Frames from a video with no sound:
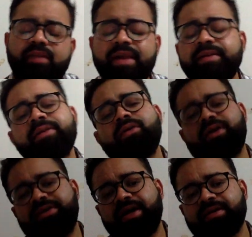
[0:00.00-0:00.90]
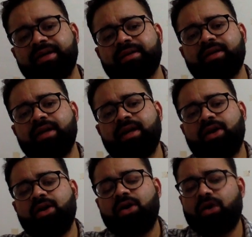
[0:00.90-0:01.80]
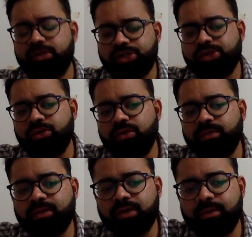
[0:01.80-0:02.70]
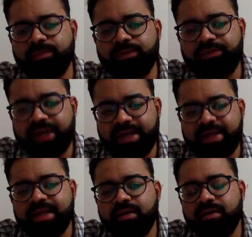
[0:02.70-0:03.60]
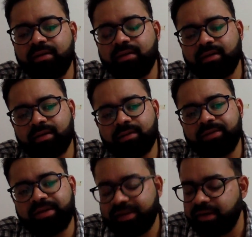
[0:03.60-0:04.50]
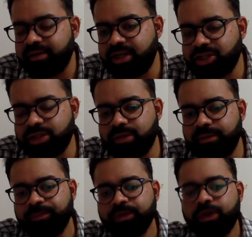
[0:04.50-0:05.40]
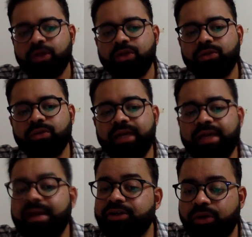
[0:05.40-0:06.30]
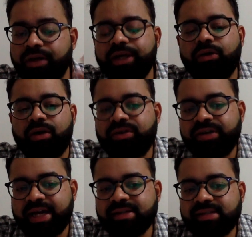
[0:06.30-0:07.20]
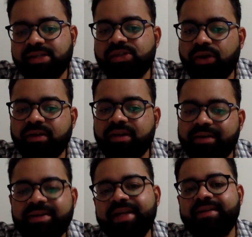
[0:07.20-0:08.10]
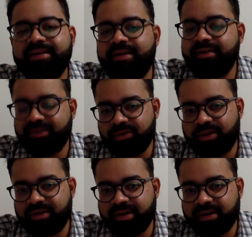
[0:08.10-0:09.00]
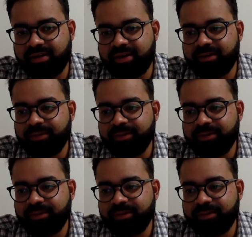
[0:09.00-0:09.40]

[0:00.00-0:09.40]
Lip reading: Indian Contract Act. Also, the very legal recognition to the electronic contracts is not contained in Indian Contract Act.